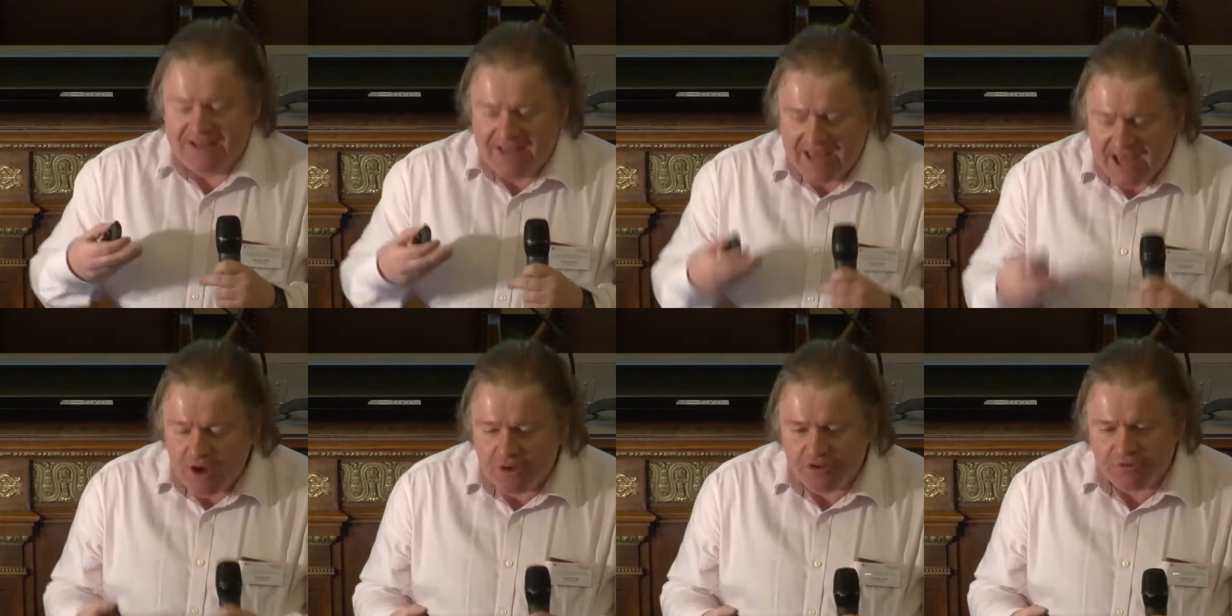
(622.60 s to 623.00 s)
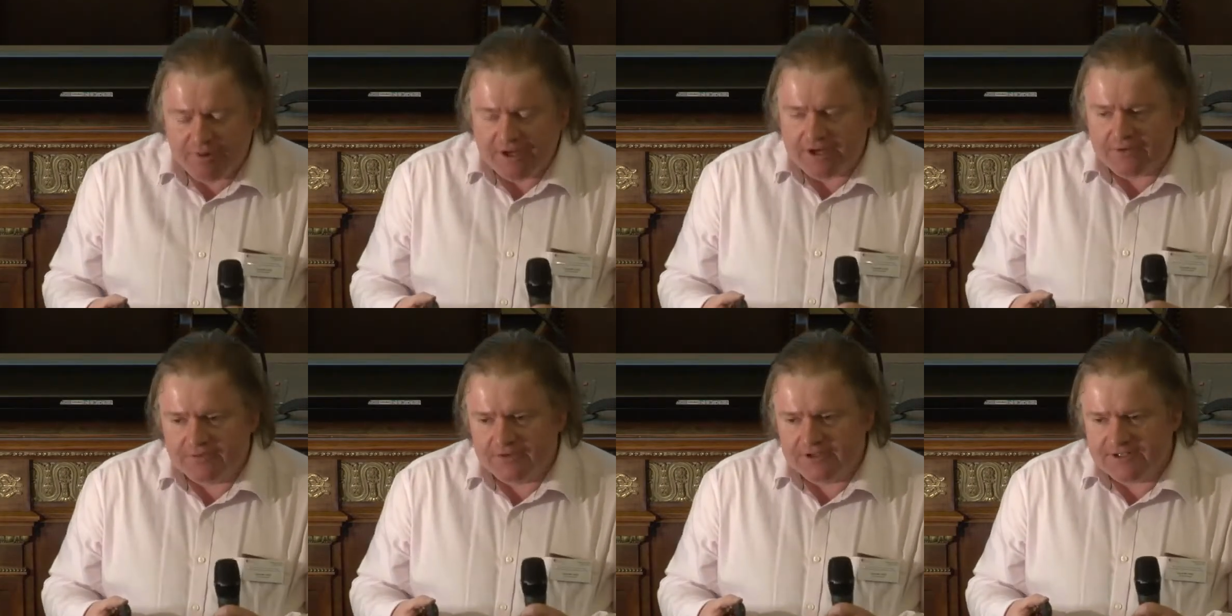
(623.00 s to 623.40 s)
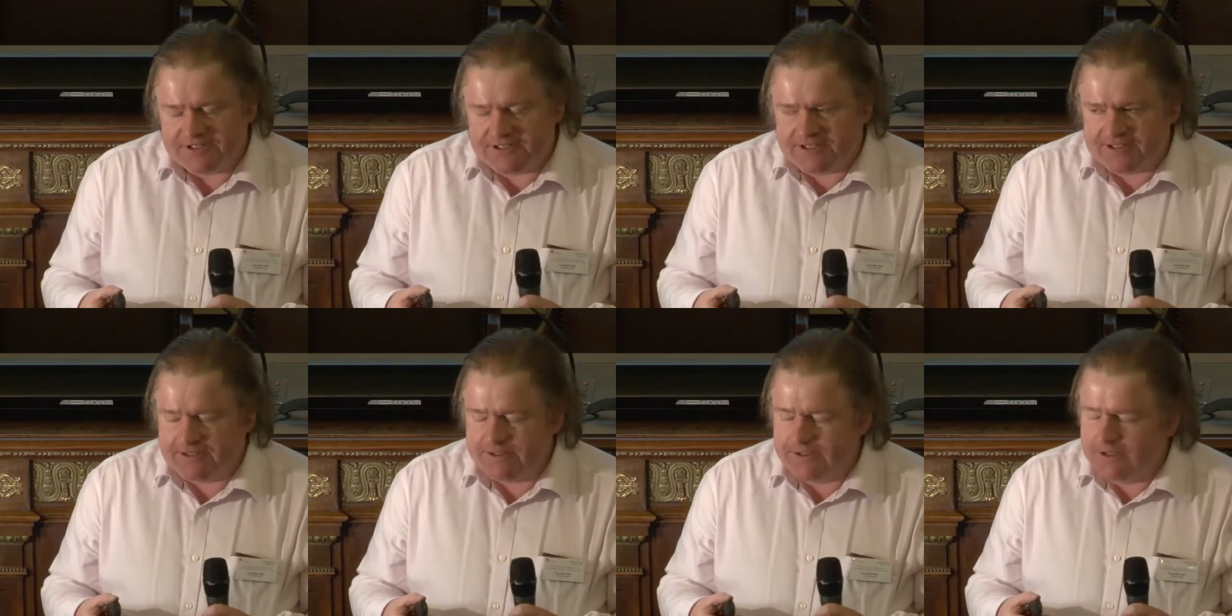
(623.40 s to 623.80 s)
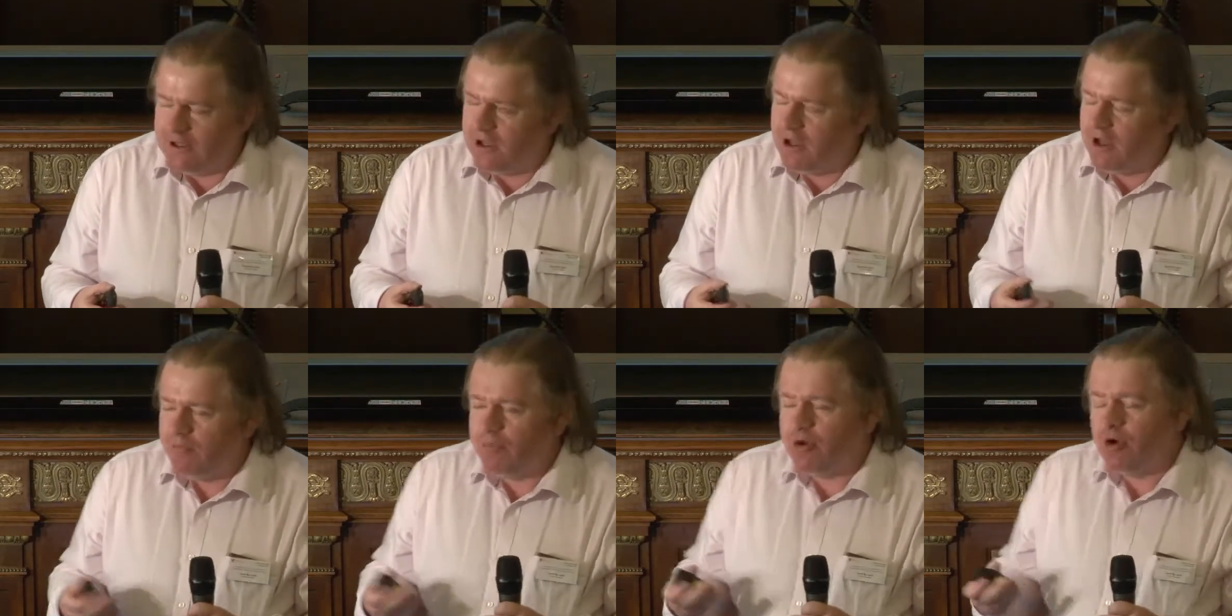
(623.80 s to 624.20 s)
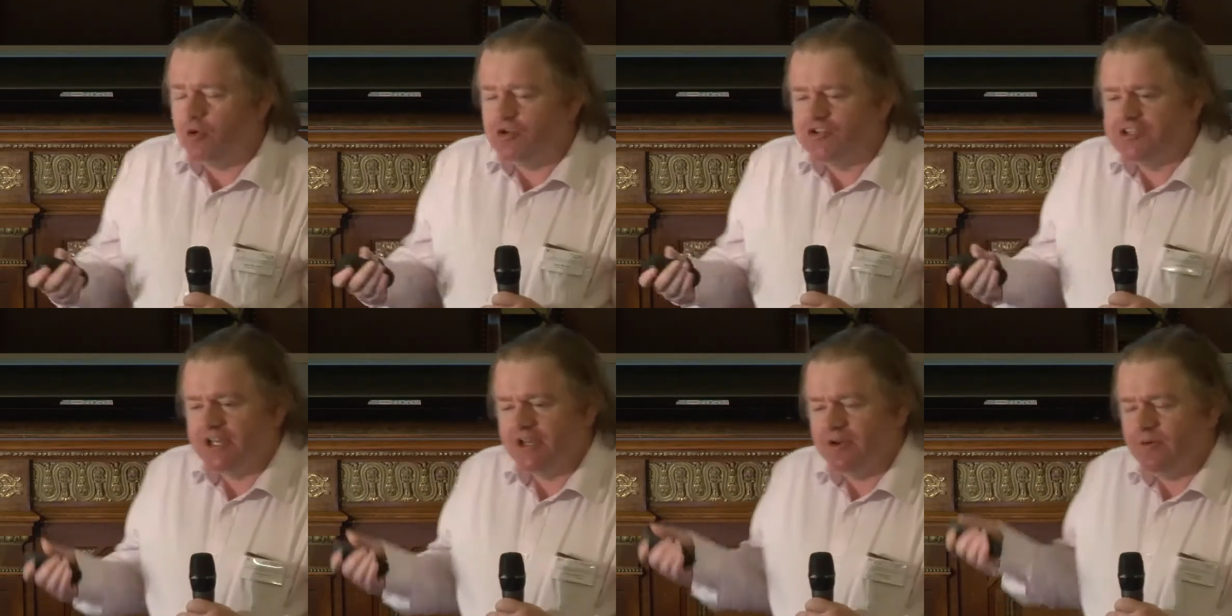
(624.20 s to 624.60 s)
health benefits, but
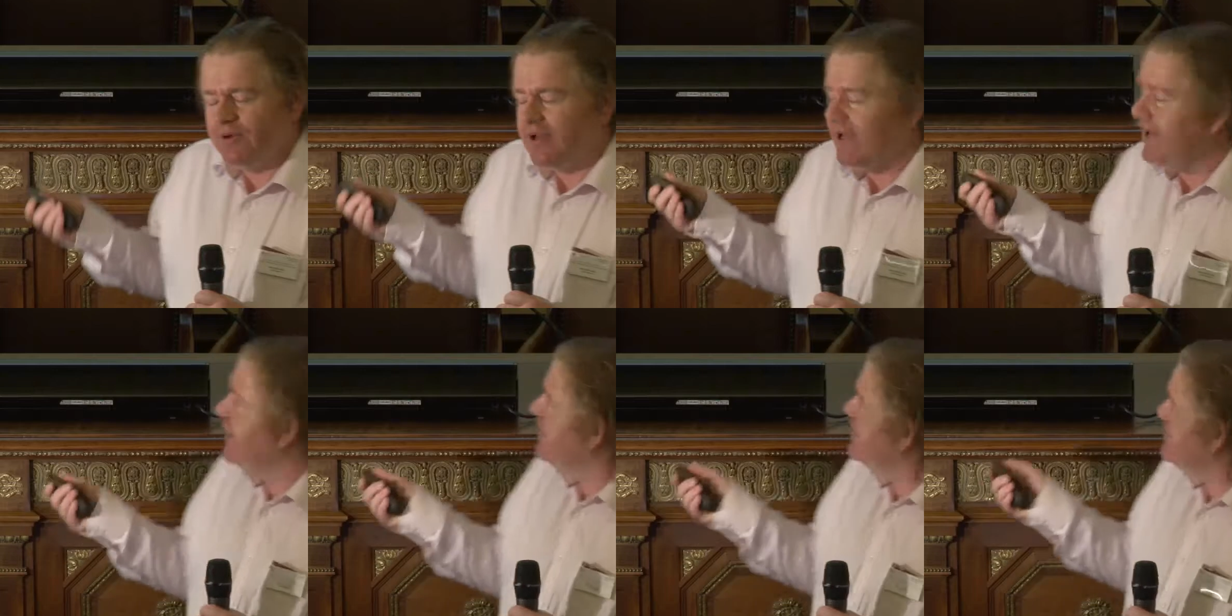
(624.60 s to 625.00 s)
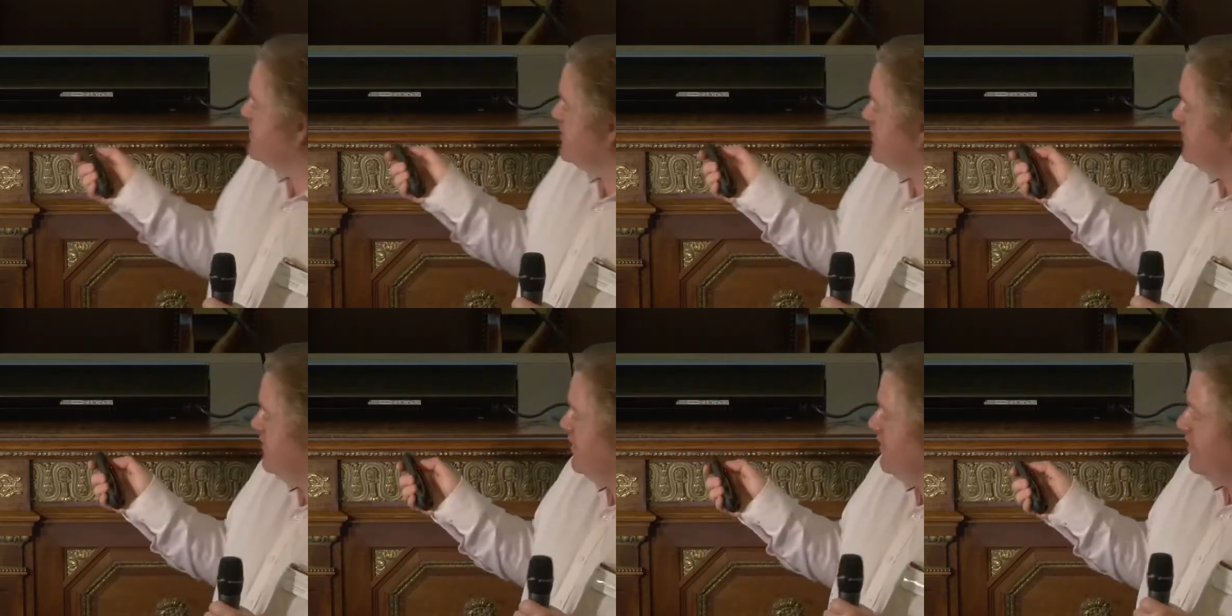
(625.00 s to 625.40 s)
also it's